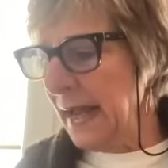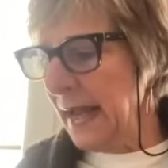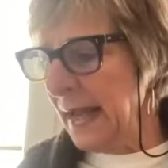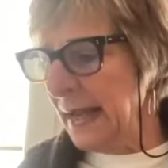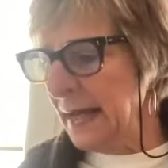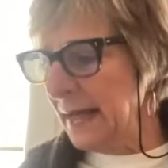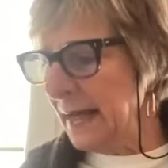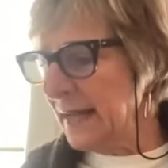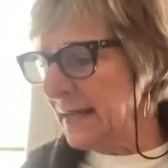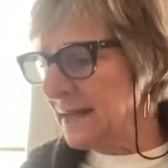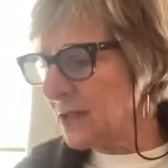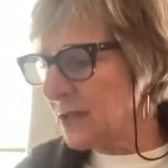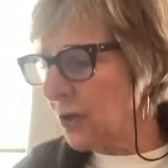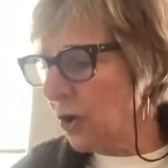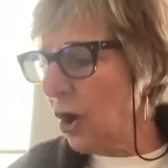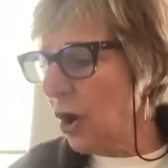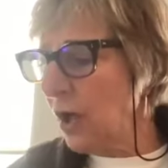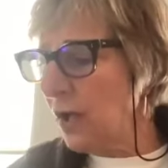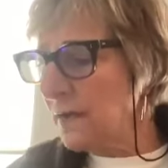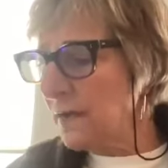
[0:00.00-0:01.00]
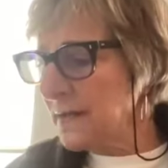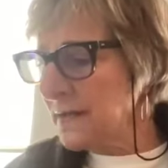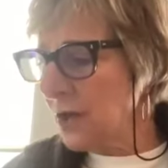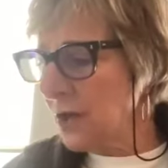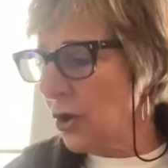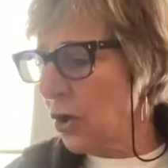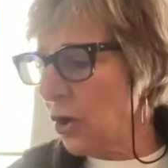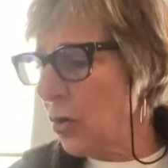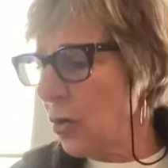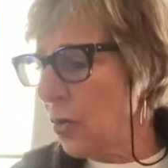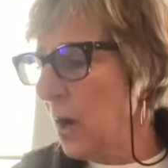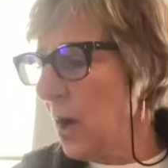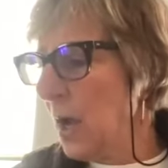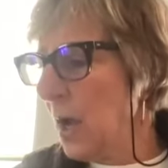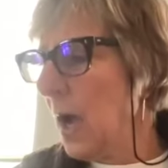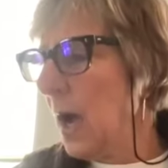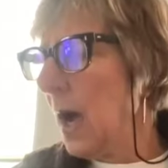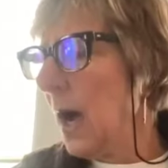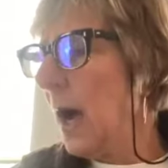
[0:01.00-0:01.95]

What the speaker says: And it's also